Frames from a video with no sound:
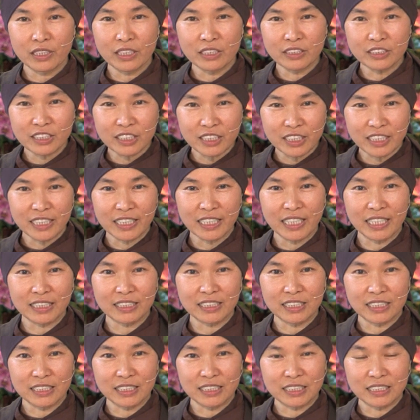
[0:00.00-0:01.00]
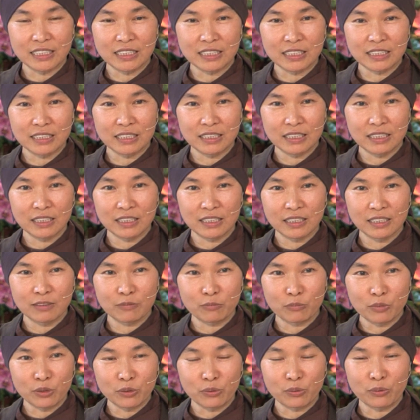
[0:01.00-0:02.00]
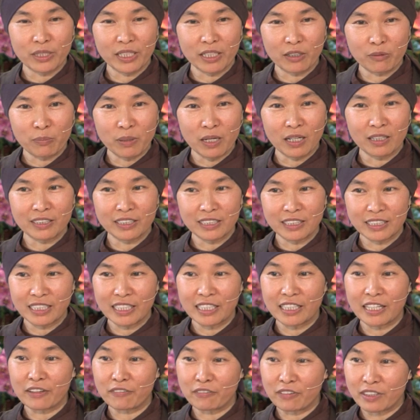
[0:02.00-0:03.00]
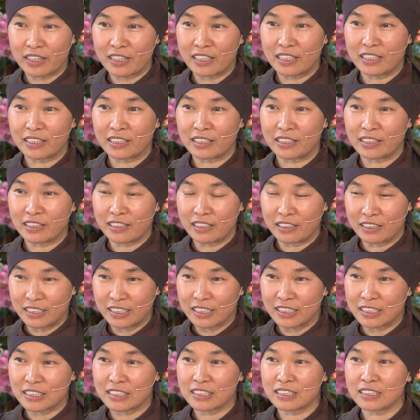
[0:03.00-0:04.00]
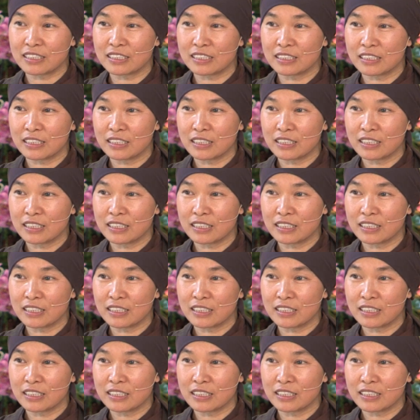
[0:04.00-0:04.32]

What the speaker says: interconnectedness between our body and everything there is.